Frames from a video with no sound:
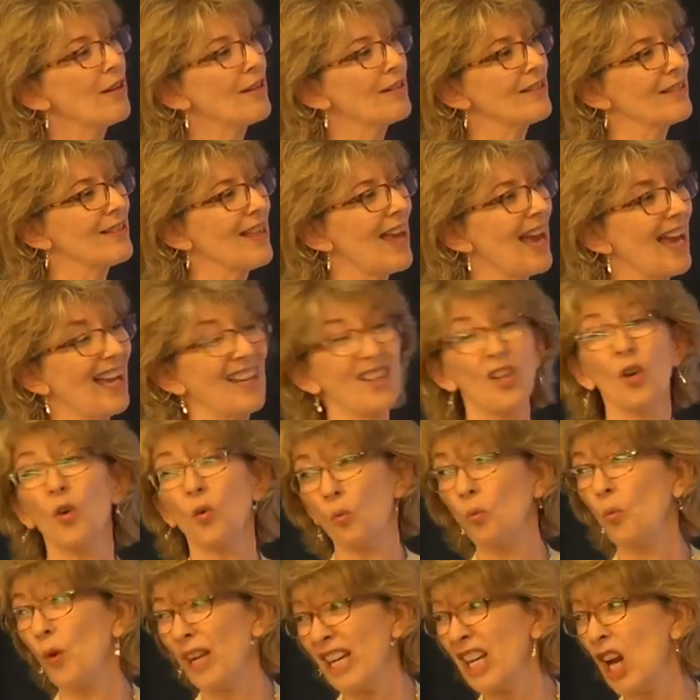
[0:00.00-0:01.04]
is that?
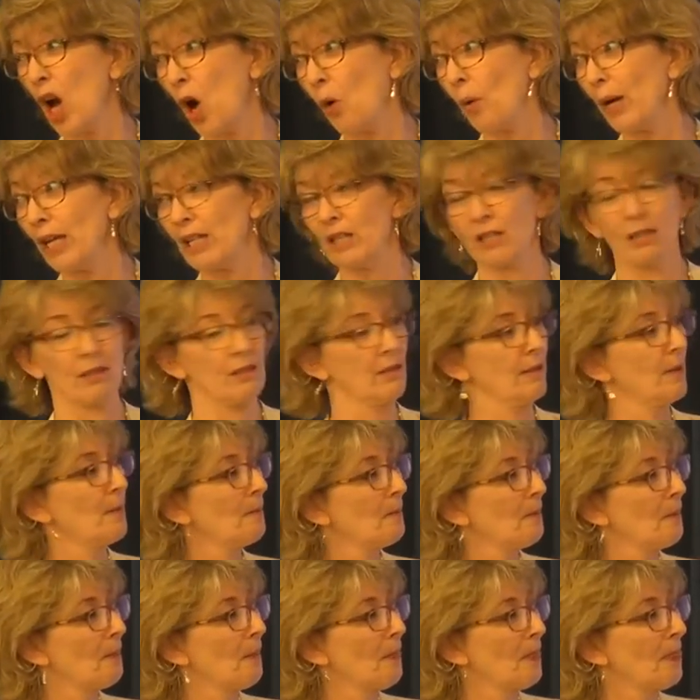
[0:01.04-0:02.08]
We know it.
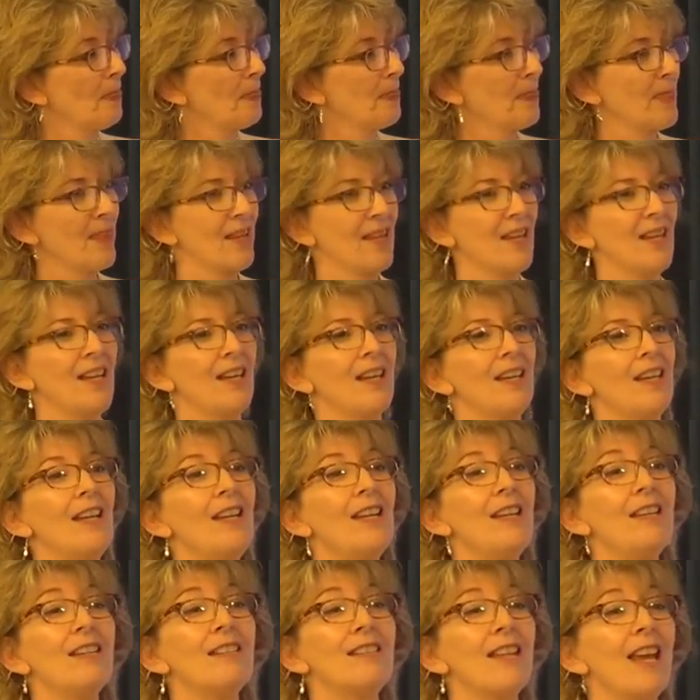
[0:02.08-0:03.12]

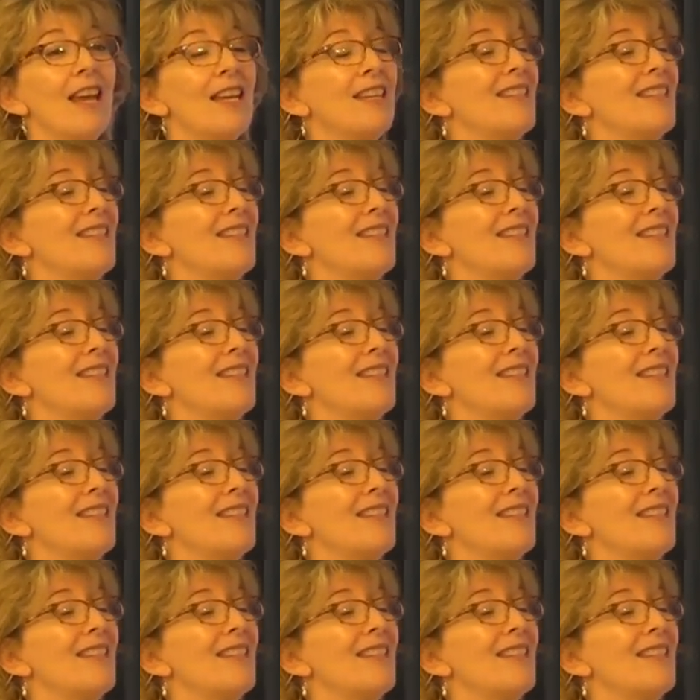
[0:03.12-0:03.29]
It is a